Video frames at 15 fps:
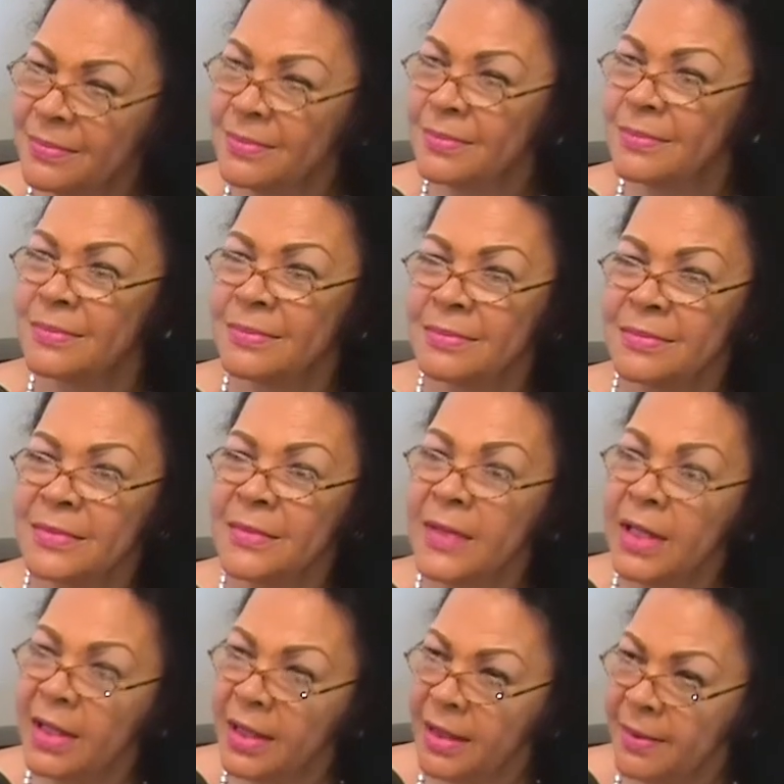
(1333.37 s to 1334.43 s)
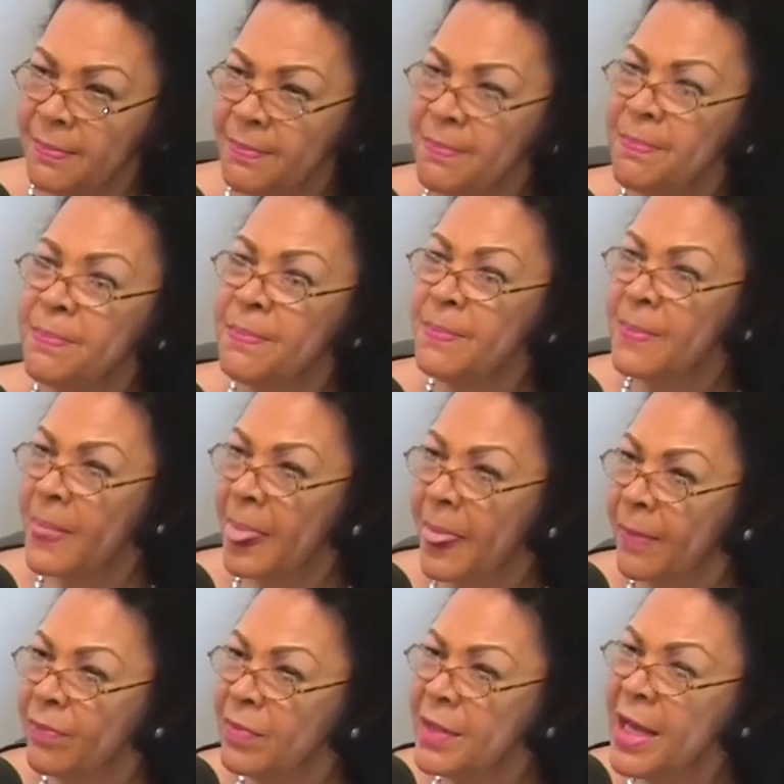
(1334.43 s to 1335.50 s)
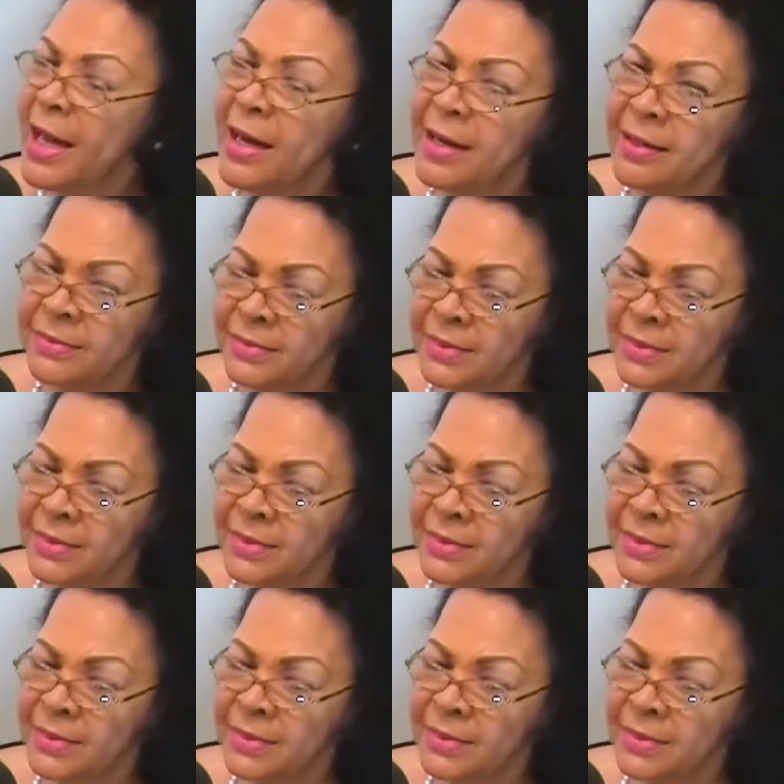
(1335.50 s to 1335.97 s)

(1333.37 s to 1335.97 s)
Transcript: only vocal one. Mm-hmm. Could yeah,